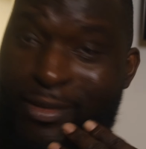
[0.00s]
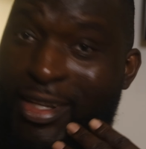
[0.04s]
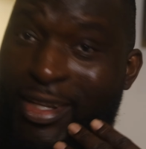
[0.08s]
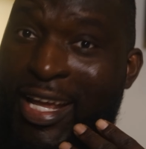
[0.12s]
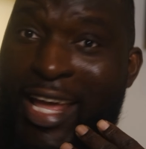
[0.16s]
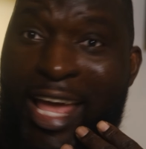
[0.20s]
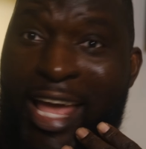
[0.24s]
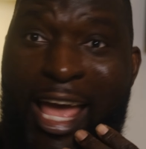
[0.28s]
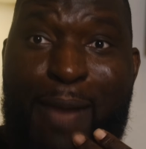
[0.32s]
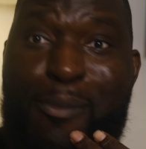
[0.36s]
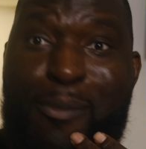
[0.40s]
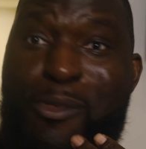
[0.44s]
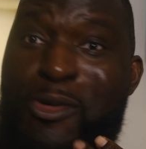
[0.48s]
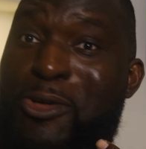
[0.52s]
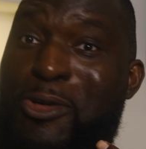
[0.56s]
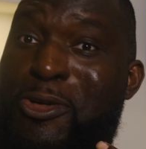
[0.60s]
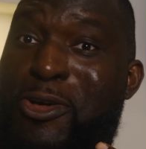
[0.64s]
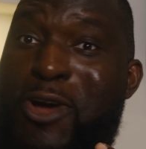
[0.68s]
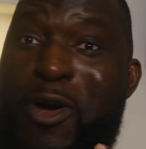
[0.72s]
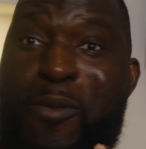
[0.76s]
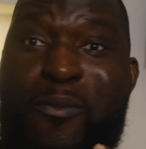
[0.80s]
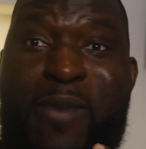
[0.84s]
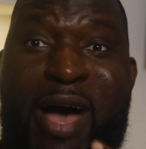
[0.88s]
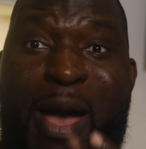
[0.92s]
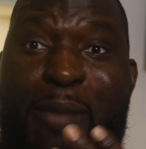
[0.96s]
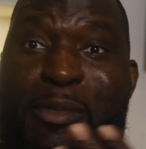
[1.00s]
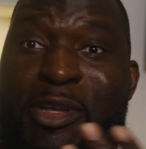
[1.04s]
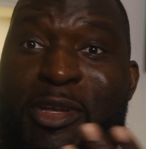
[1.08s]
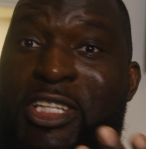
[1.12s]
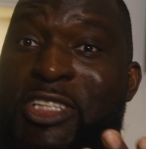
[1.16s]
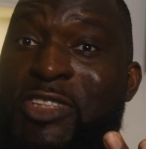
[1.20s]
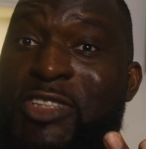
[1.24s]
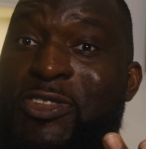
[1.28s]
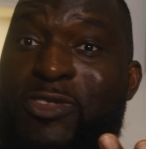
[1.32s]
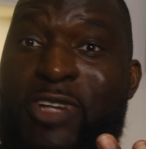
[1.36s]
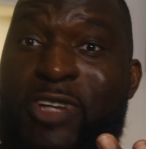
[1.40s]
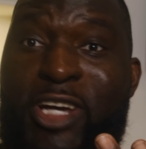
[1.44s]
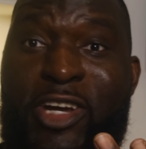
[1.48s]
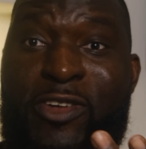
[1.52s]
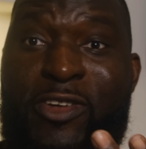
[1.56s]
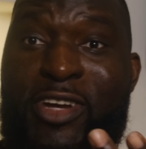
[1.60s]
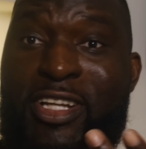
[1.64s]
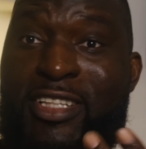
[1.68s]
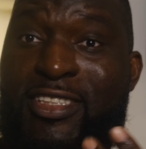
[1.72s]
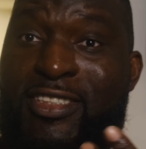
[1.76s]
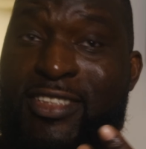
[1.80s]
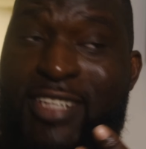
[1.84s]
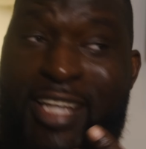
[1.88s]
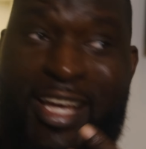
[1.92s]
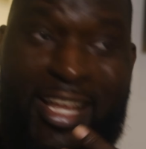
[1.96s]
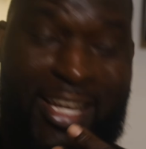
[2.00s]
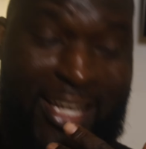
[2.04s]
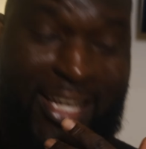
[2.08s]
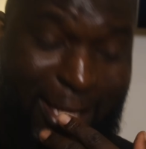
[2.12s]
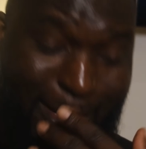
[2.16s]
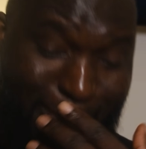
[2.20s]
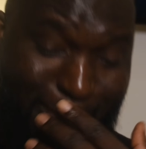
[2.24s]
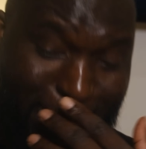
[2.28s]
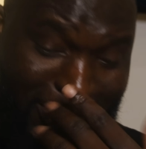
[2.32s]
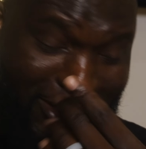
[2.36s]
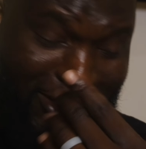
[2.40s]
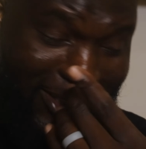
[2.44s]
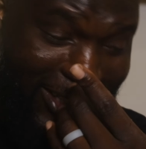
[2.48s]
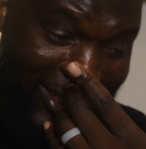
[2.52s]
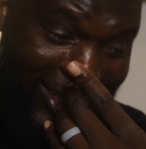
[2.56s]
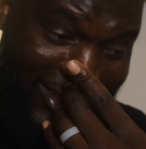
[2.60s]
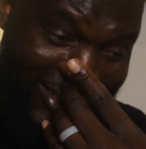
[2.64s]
had me to go buy me this fragrance, and let me tell you